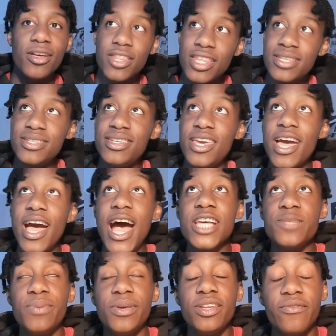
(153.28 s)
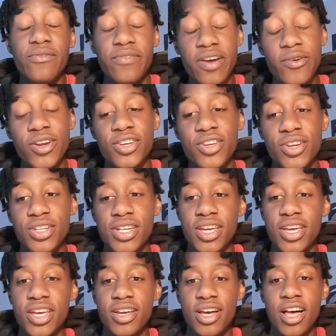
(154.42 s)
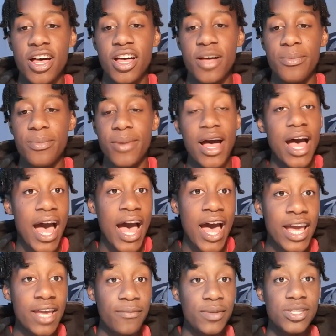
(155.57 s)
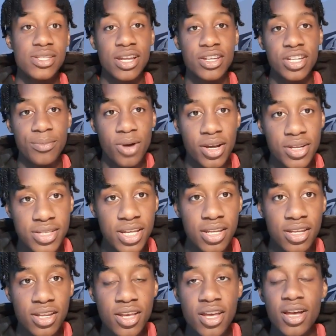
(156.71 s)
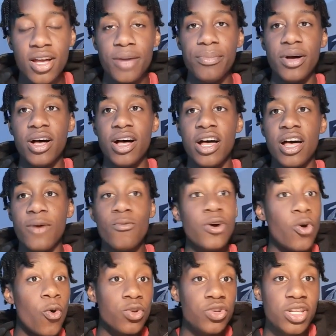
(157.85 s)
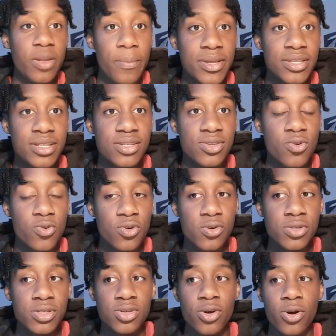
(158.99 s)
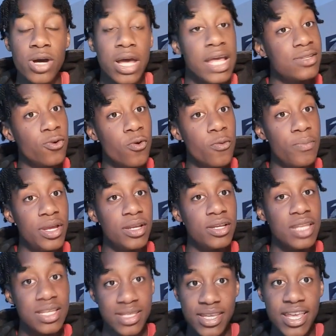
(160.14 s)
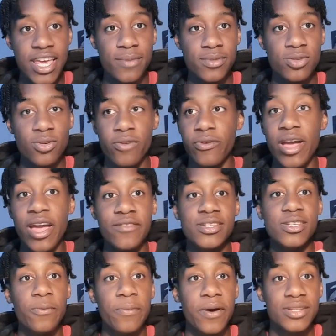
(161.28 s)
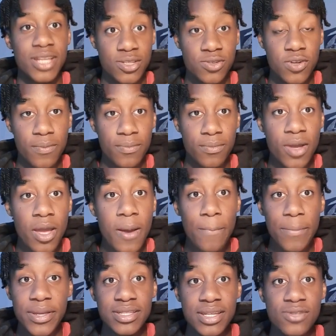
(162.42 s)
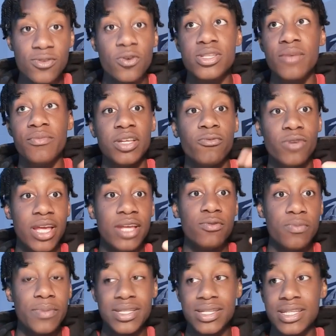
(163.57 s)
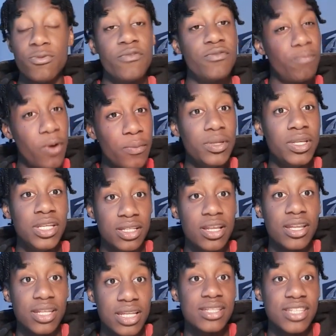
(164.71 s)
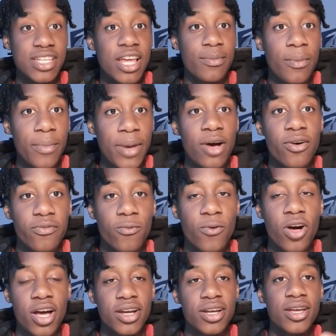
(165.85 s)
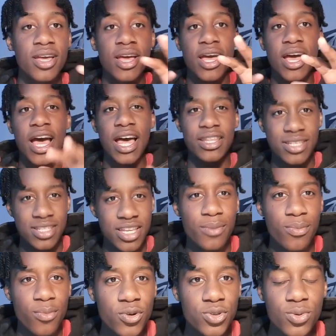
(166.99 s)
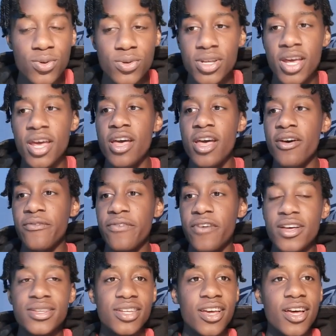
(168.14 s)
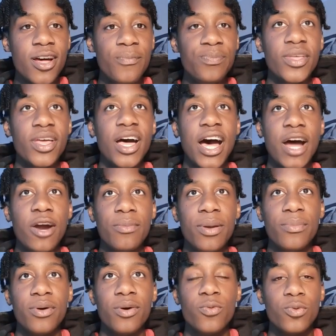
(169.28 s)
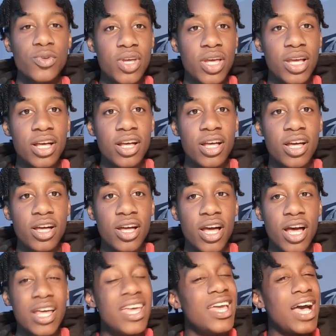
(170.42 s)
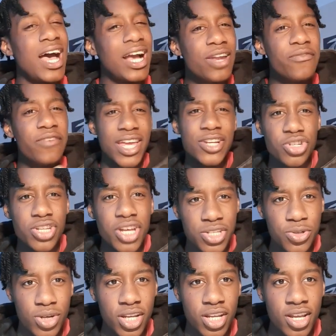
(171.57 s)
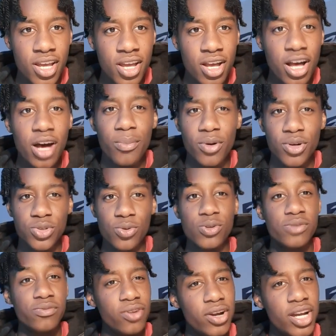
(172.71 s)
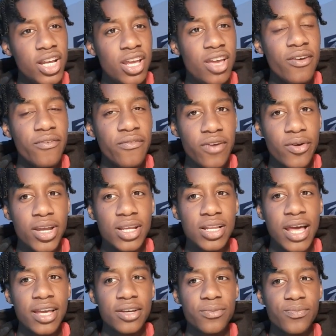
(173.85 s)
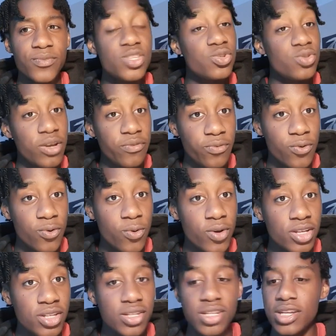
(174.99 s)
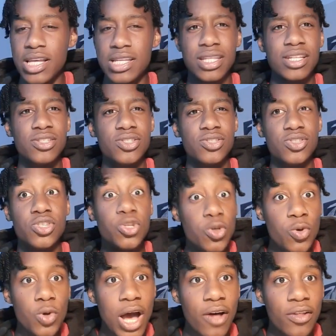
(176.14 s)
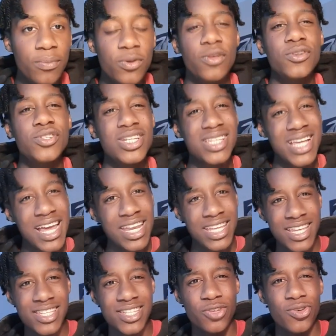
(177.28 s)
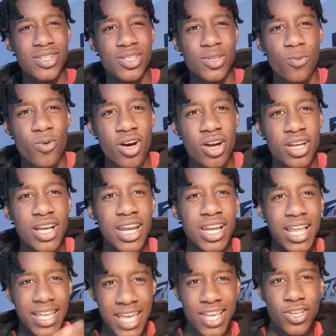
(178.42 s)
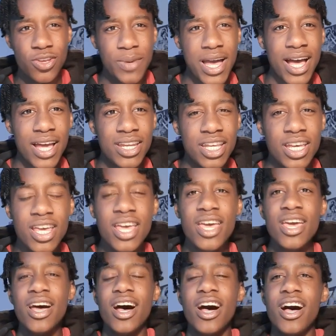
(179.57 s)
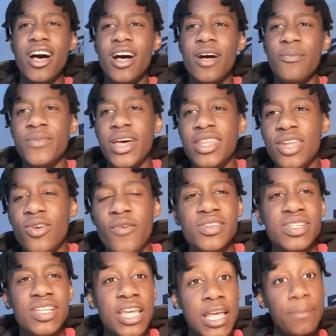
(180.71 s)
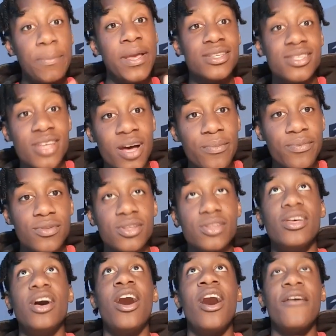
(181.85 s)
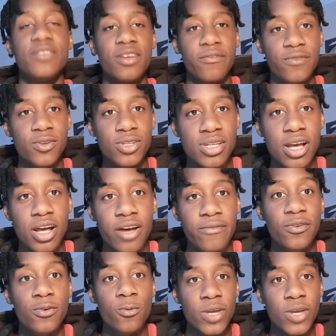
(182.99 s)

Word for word: this year has been a very good year. Um, I have been studying marketing, but uh, we're all doing the business course, so it's all been the same. So for every single person that's doing business or something related to business, we've probably done the same amount of work and the same modules. First time I remember we were doing a, a, a kind of an introductory a module. It's very, very like straightforward, nothing too out of the blue. They're just kind of easing you into the work, kind of like getting you behind it. Um, and then obviously it picks up after a few, uh, few